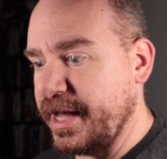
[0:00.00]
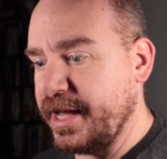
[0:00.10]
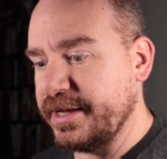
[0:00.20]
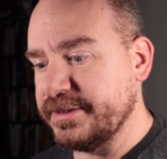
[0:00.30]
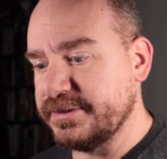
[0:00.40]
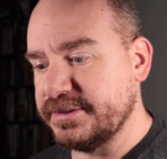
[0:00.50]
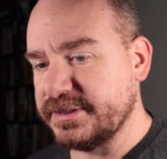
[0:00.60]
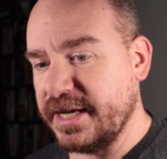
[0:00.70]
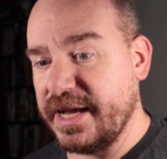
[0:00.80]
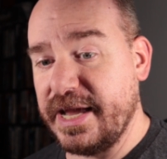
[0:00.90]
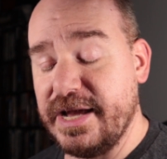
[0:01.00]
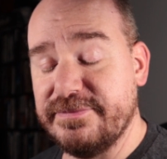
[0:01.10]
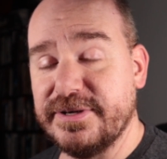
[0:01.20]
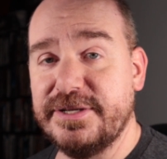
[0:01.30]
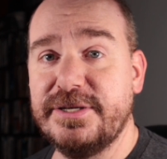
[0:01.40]
and I
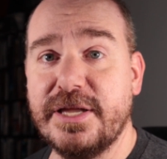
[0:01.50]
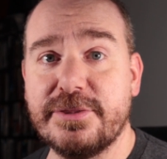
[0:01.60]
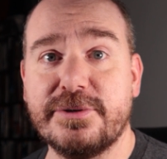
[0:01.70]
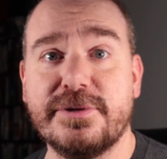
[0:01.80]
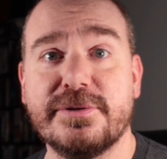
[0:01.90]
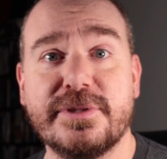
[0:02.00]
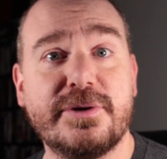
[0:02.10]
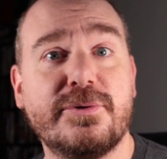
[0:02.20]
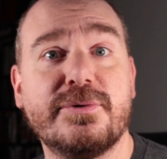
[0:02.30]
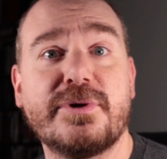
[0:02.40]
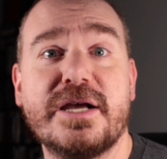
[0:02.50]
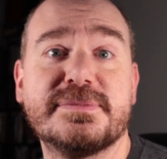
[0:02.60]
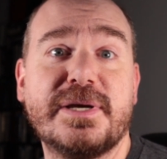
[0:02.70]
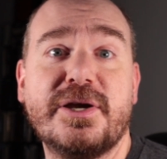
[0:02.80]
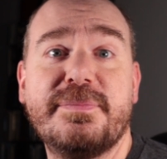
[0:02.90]
have another little
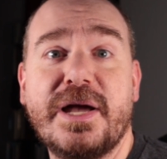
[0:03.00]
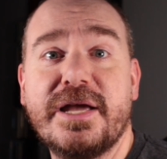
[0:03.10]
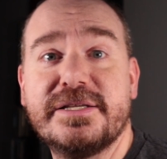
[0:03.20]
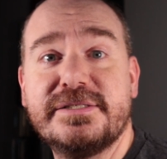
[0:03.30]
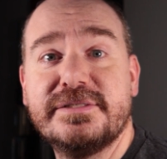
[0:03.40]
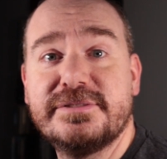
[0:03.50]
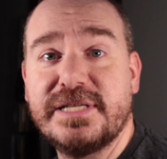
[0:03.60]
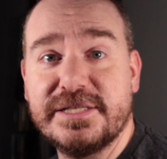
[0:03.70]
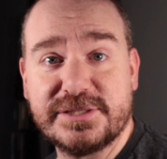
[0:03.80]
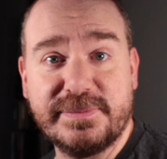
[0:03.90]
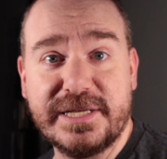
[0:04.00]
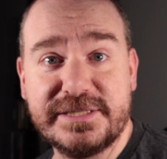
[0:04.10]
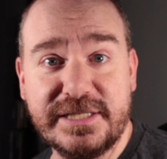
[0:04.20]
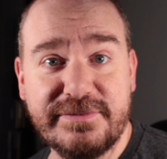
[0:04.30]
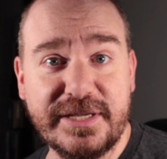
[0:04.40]
Raspberry Pi attached to my
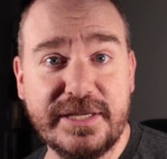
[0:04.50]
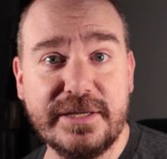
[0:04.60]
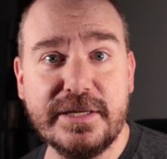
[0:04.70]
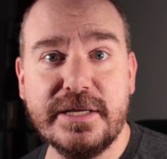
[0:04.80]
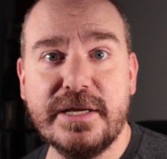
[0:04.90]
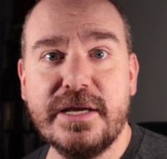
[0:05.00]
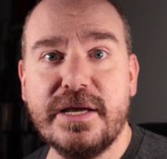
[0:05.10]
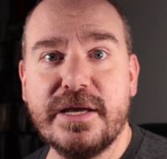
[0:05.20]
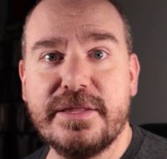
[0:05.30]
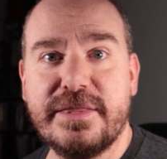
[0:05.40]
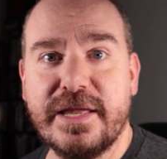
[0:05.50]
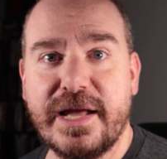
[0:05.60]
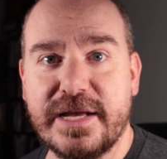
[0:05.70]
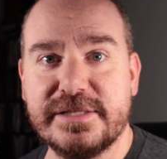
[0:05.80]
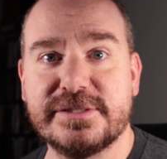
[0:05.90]
TV that
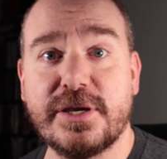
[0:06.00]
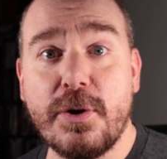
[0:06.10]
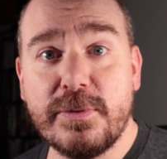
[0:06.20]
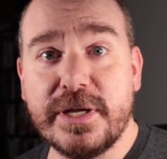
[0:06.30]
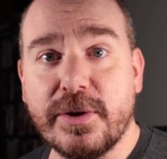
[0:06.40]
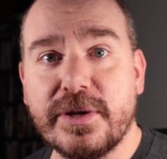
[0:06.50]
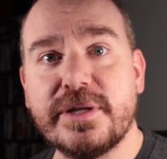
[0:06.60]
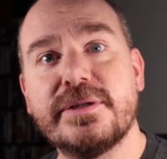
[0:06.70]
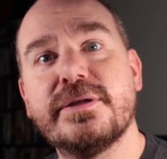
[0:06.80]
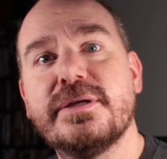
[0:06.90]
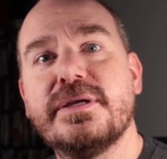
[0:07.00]
has Kodi on it,